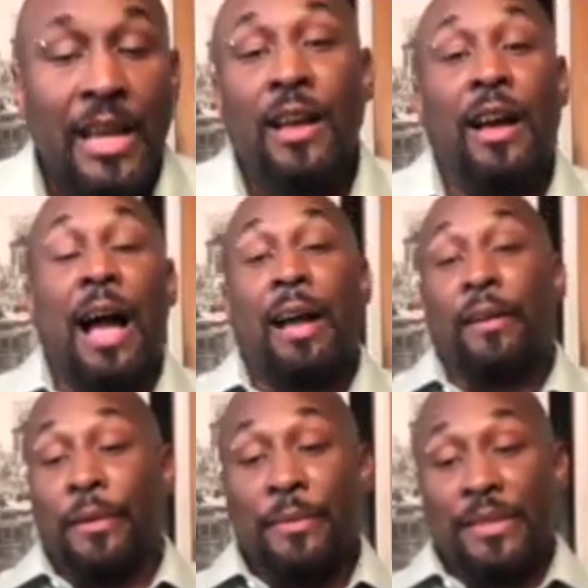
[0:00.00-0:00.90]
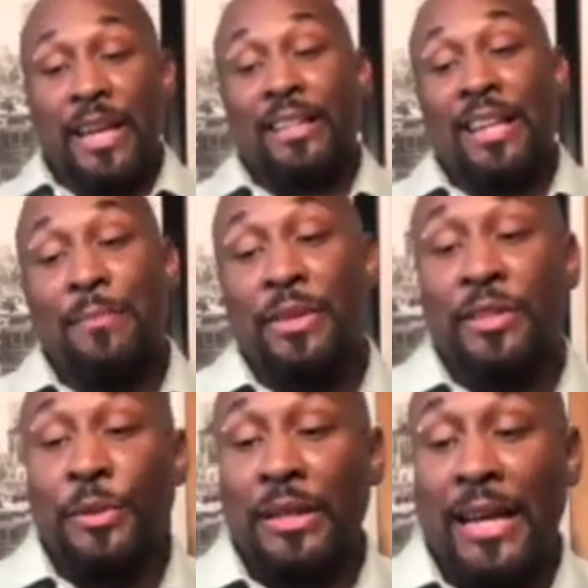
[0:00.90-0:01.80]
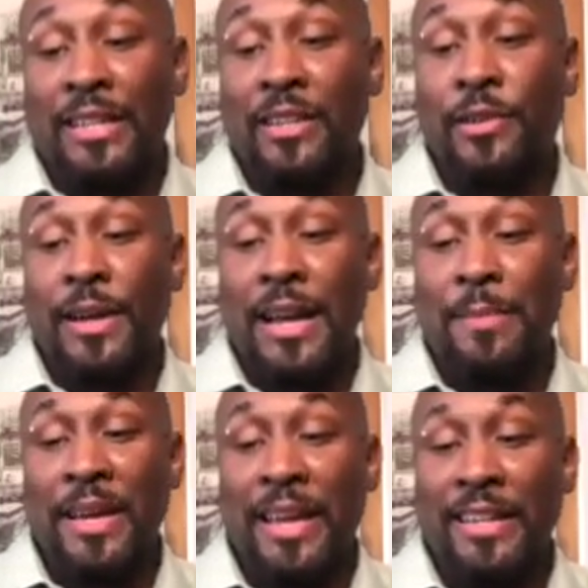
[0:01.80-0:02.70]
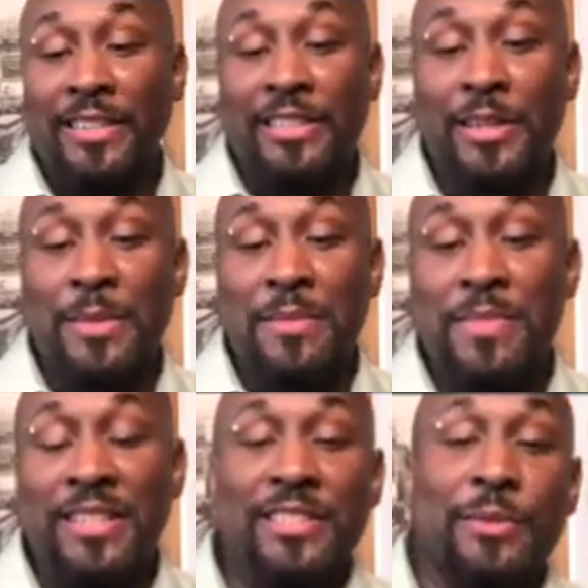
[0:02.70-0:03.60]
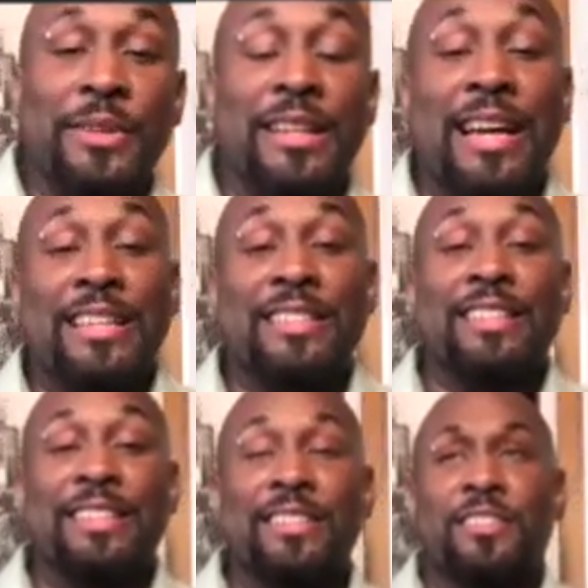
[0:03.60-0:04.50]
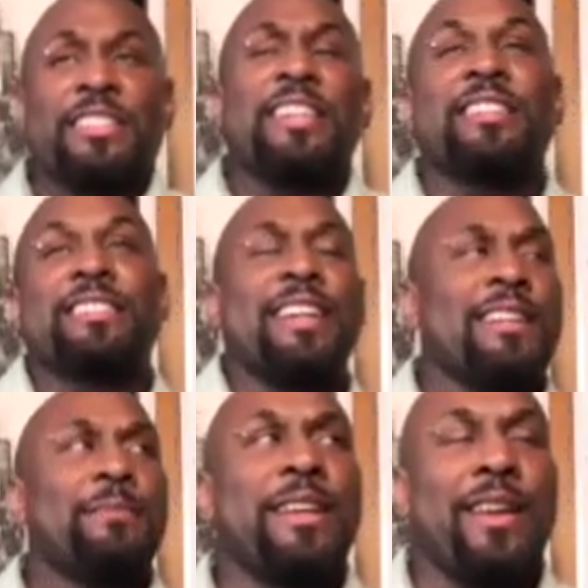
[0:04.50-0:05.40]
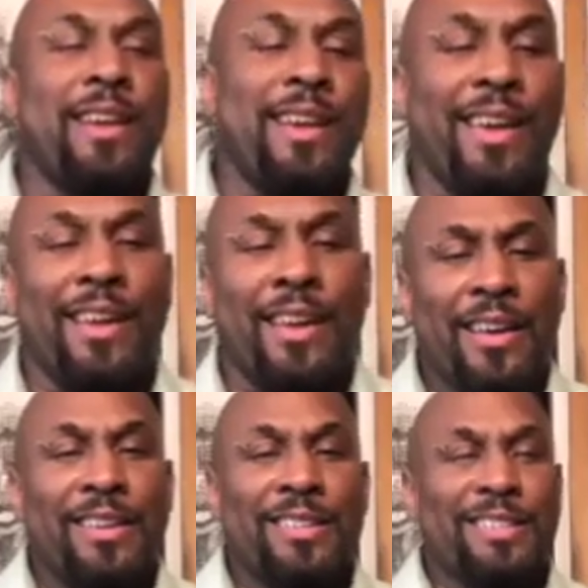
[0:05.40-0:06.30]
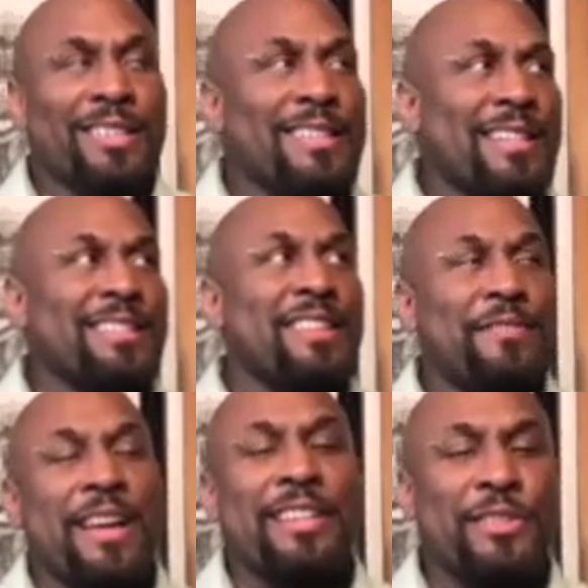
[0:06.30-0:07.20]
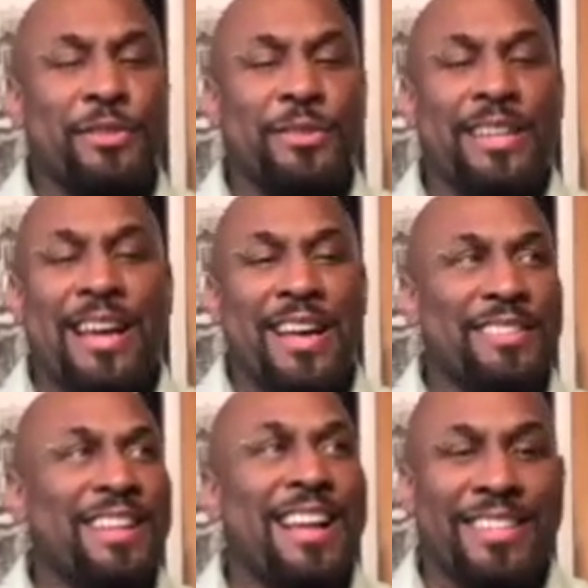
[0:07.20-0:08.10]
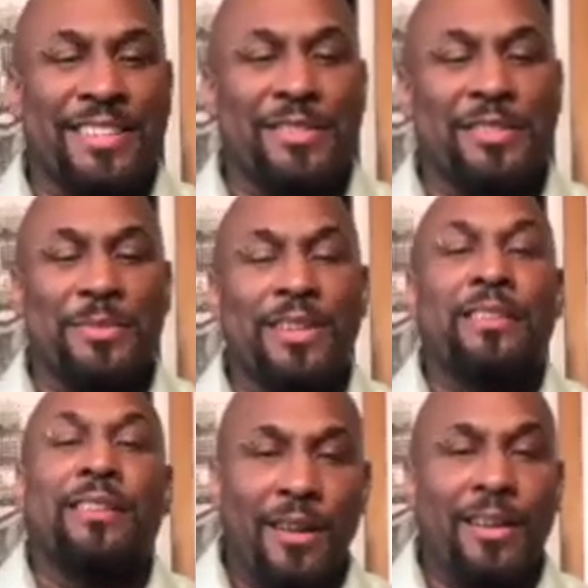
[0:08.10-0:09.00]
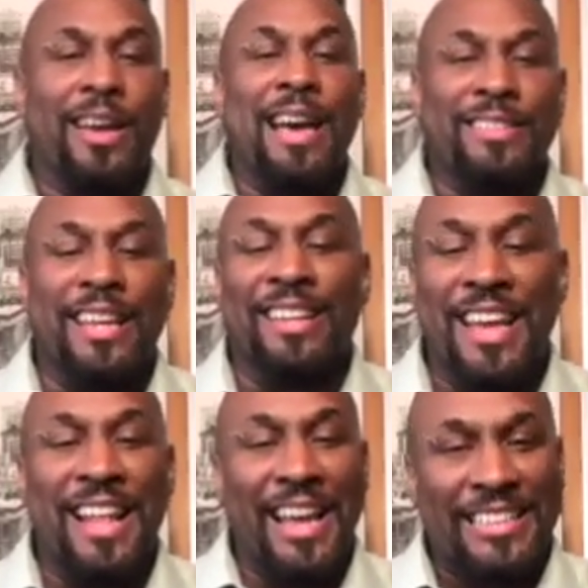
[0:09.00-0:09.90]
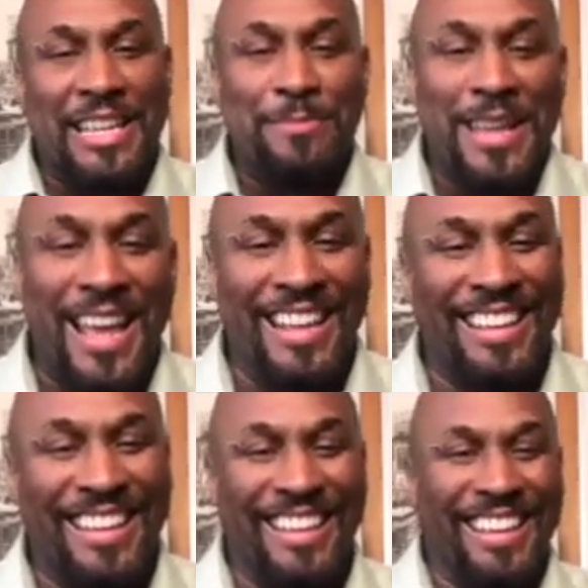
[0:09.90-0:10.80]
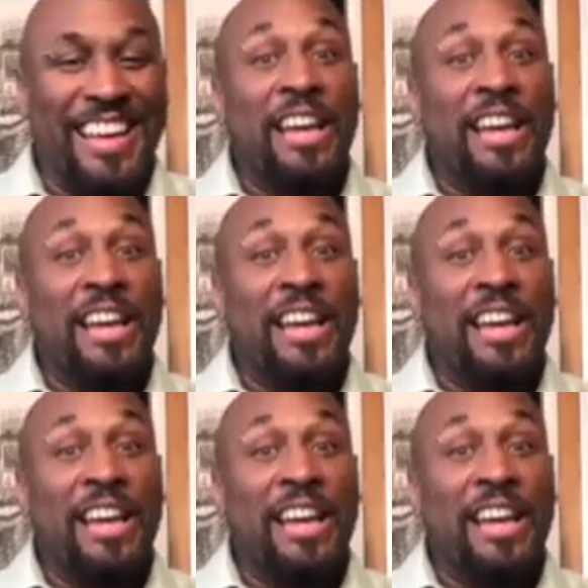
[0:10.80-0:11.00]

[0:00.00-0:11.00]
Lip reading: I agree with that because I've been through a lot of crap and it took me a minute to realize it. And then on the other side, I'm like, hey, there's a lot of stuff I can do now that I couldn't do. Okay, I'll take that. I accept that.